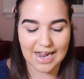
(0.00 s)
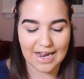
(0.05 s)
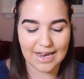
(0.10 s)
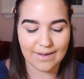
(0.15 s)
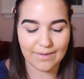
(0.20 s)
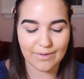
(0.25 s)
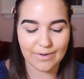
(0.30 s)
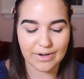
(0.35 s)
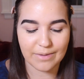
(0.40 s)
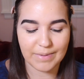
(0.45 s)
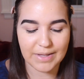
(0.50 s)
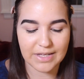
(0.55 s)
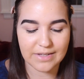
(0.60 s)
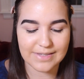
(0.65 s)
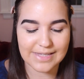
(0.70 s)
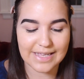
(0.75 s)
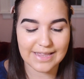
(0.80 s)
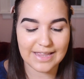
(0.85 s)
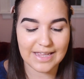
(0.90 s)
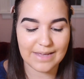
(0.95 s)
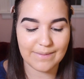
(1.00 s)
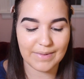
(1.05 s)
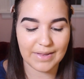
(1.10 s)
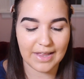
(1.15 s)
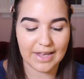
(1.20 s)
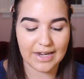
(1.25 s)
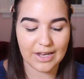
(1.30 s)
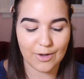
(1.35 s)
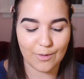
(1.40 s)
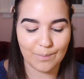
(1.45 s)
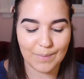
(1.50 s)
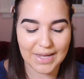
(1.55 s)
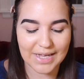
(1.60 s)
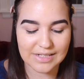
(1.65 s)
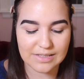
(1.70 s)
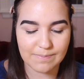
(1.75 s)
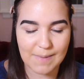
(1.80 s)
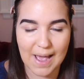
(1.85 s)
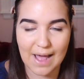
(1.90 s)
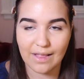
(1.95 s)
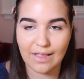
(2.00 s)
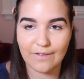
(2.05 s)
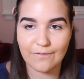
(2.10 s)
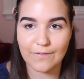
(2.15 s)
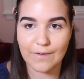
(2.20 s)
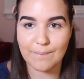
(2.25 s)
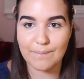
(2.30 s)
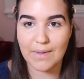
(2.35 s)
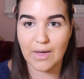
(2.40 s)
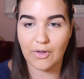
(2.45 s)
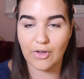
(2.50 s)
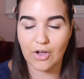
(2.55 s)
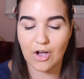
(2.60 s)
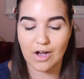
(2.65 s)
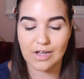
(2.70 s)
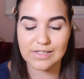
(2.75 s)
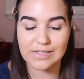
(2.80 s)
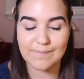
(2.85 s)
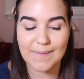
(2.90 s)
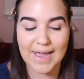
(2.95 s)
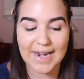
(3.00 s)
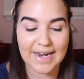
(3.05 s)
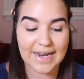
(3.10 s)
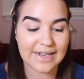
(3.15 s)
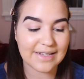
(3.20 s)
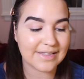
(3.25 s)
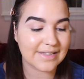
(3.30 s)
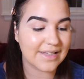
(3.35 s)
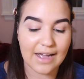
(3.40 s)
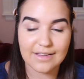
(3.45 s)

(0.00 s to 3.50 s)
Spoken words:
I am going to be using the Millennial Pinks palette from Melt Cosmetics.